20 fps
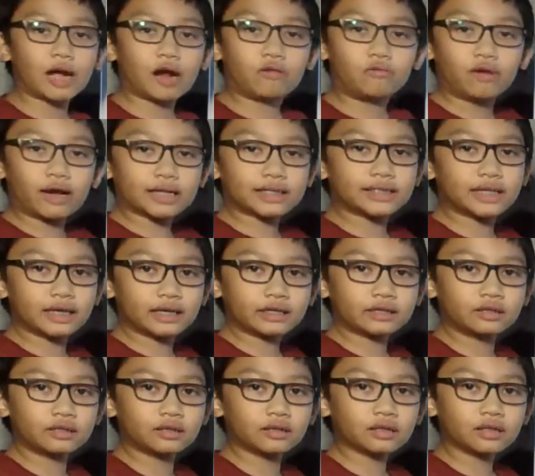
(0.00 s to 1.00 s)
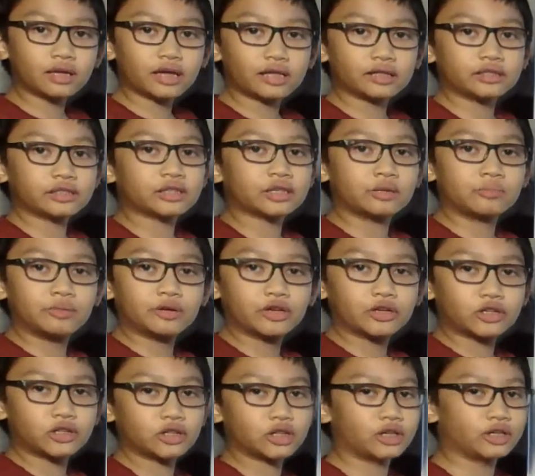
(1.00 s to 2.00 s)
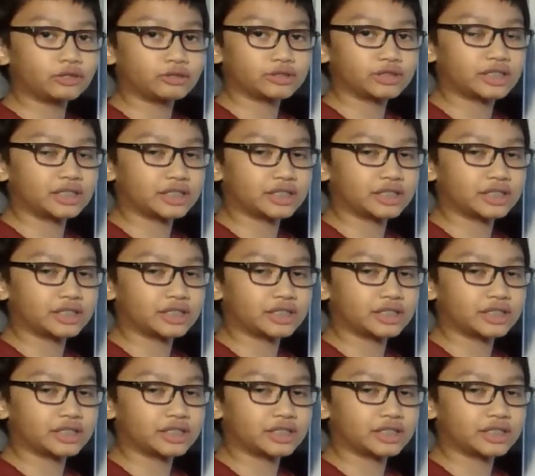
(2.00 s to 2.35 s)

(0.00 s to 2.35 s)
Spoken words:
a rectangle, and then you're going to put closed